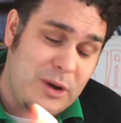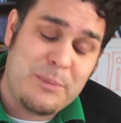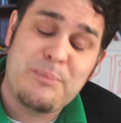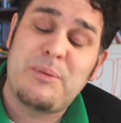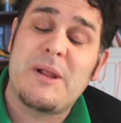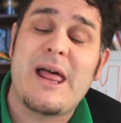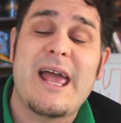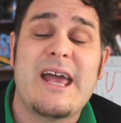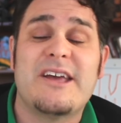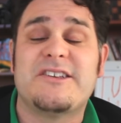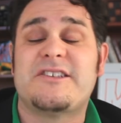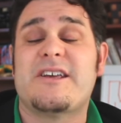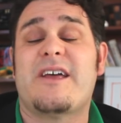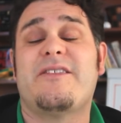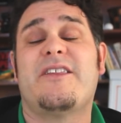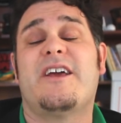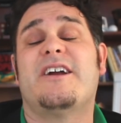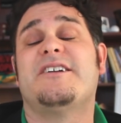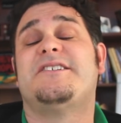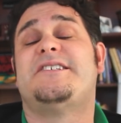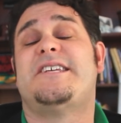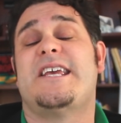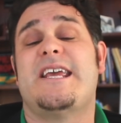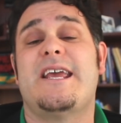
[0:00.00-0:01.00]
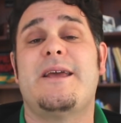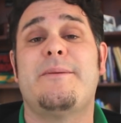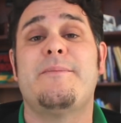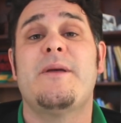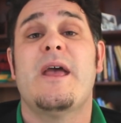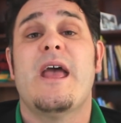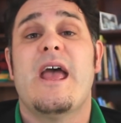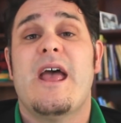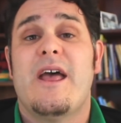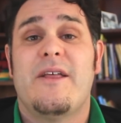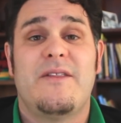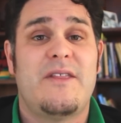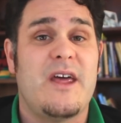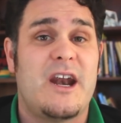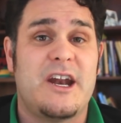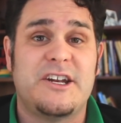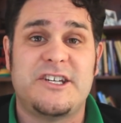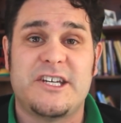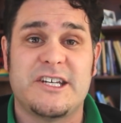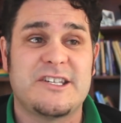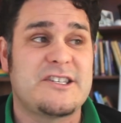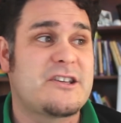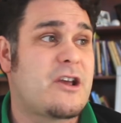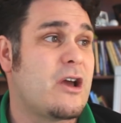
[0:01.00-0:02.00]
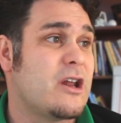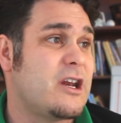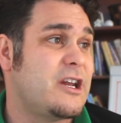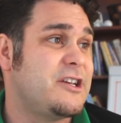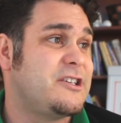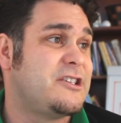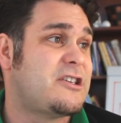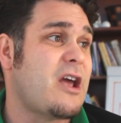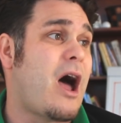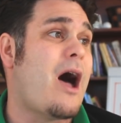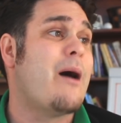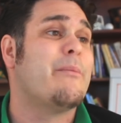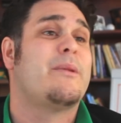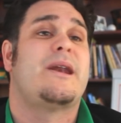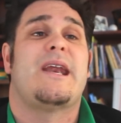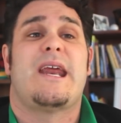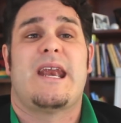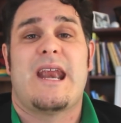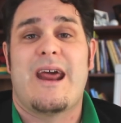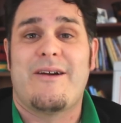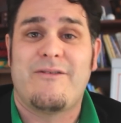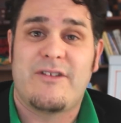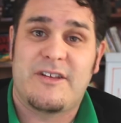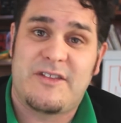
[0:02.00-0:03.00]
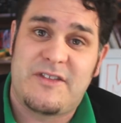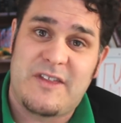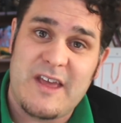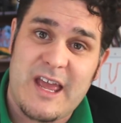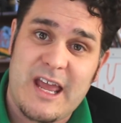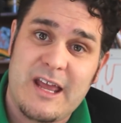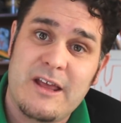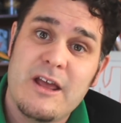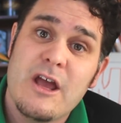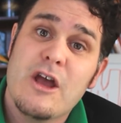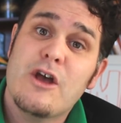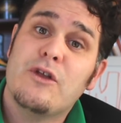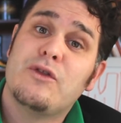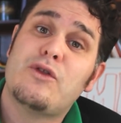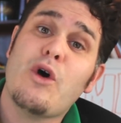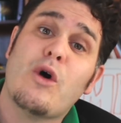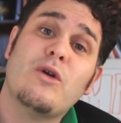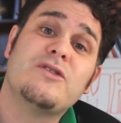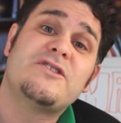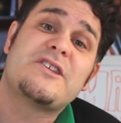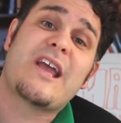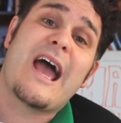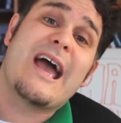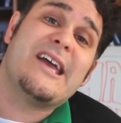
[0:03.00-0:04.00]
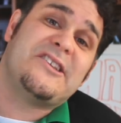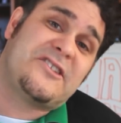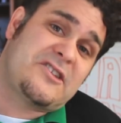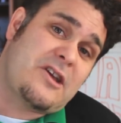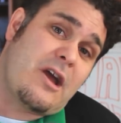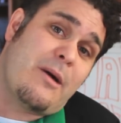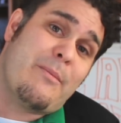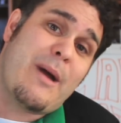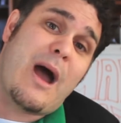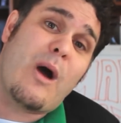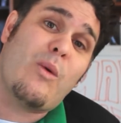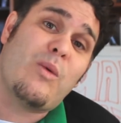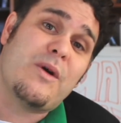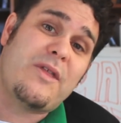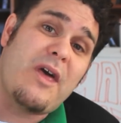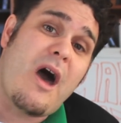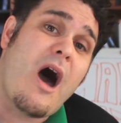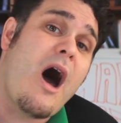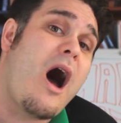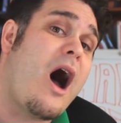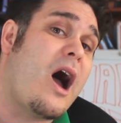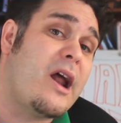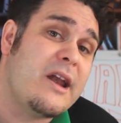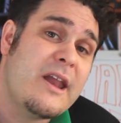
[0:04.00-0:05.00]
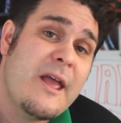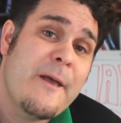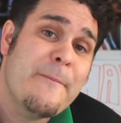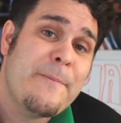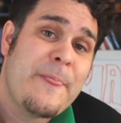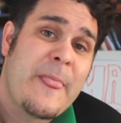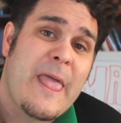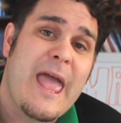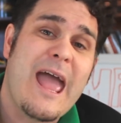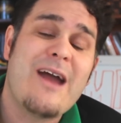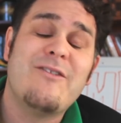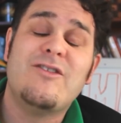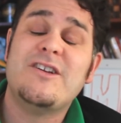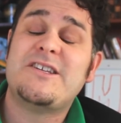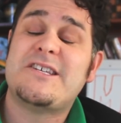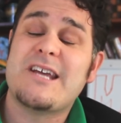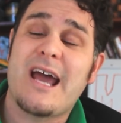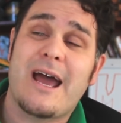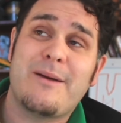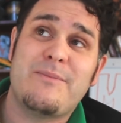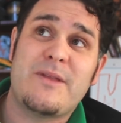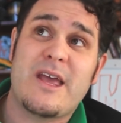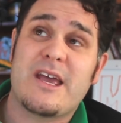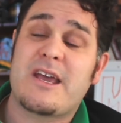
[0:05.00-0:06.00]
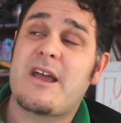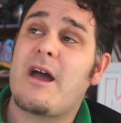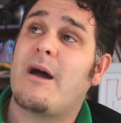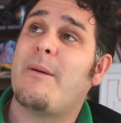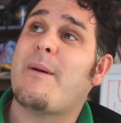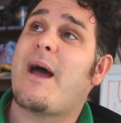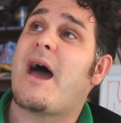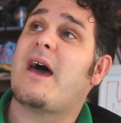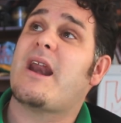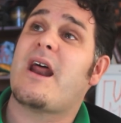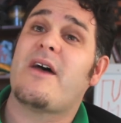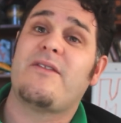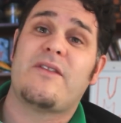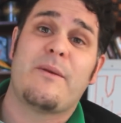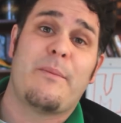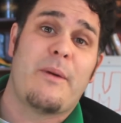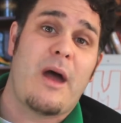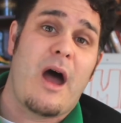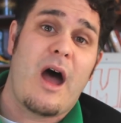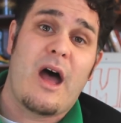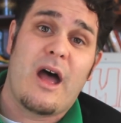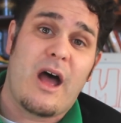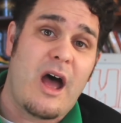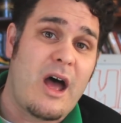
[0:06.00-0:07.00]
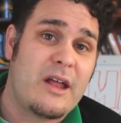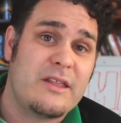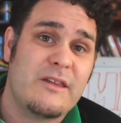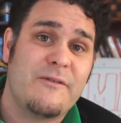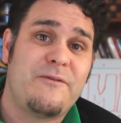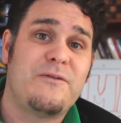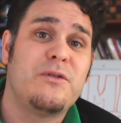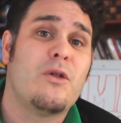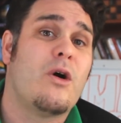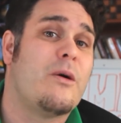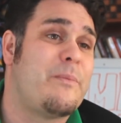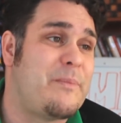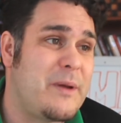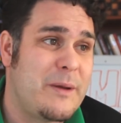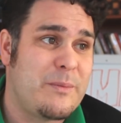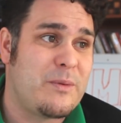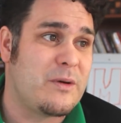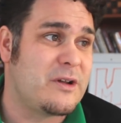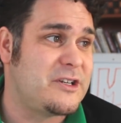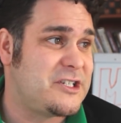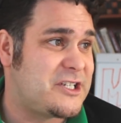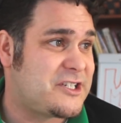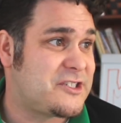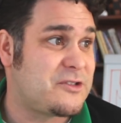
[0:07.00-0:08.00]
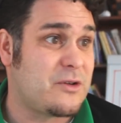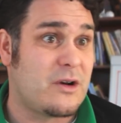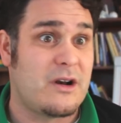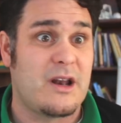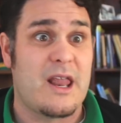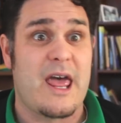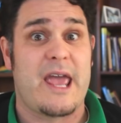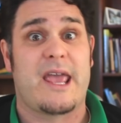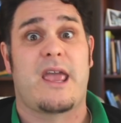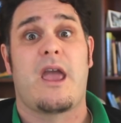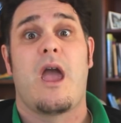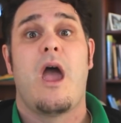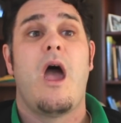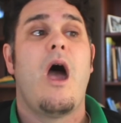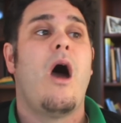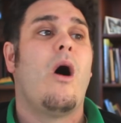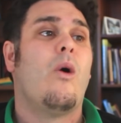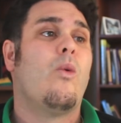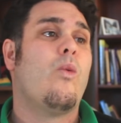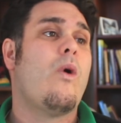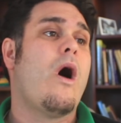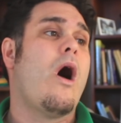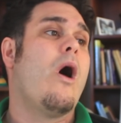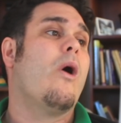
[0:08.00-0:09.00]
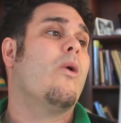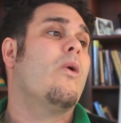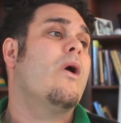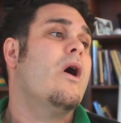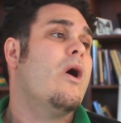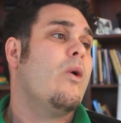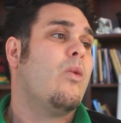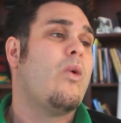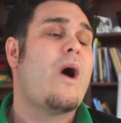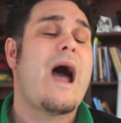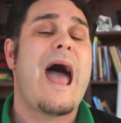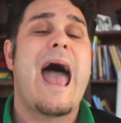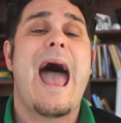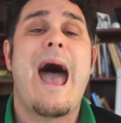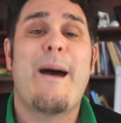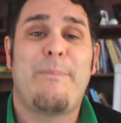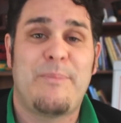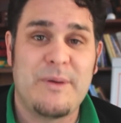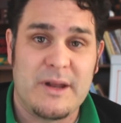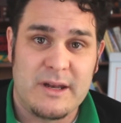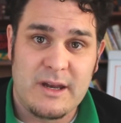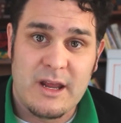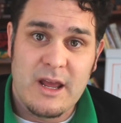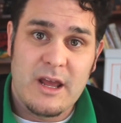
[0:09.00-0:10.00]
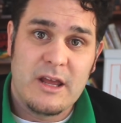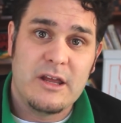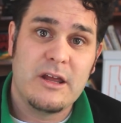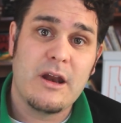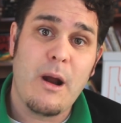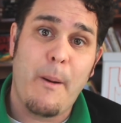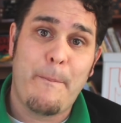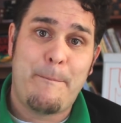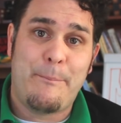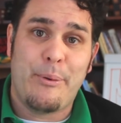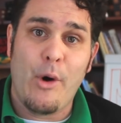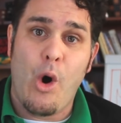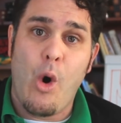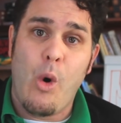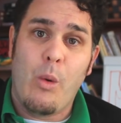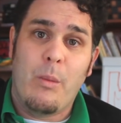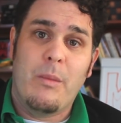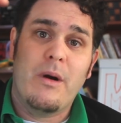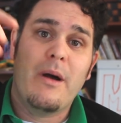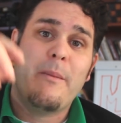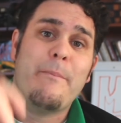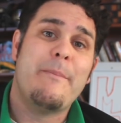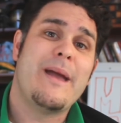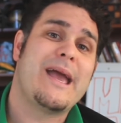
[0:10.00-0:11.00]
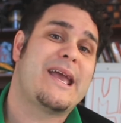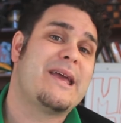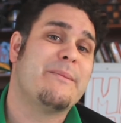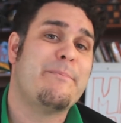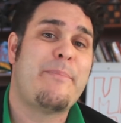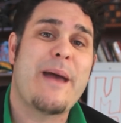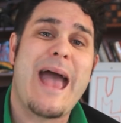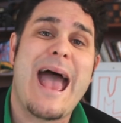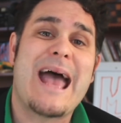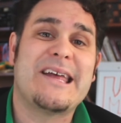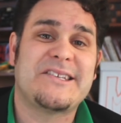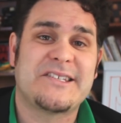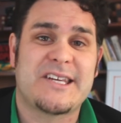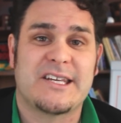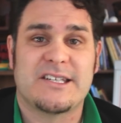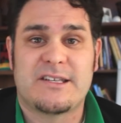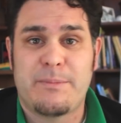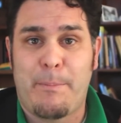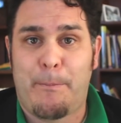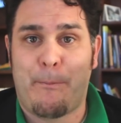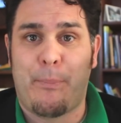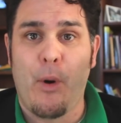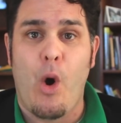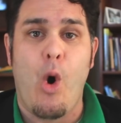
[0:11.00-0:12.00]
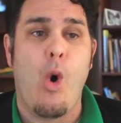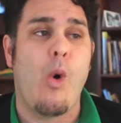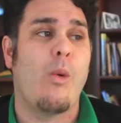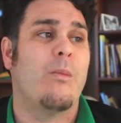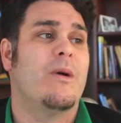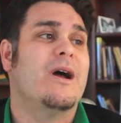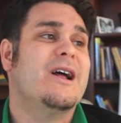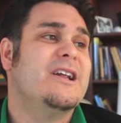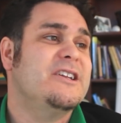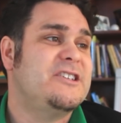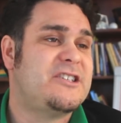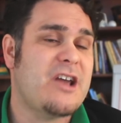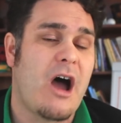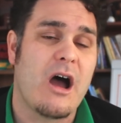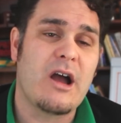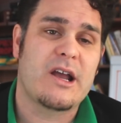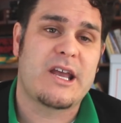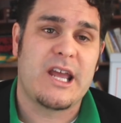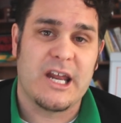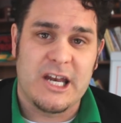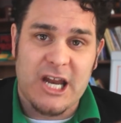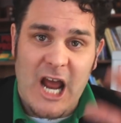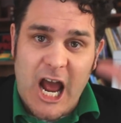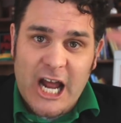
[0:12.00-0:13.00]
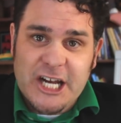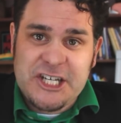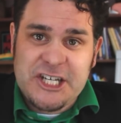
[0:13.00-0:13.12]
players on their team that are just going to dominate everything. Those guys come out with heart. Every time they come out on the floor, people are just sort of like, whoa, what happened? You know, boom, making baskets, boom, dunking,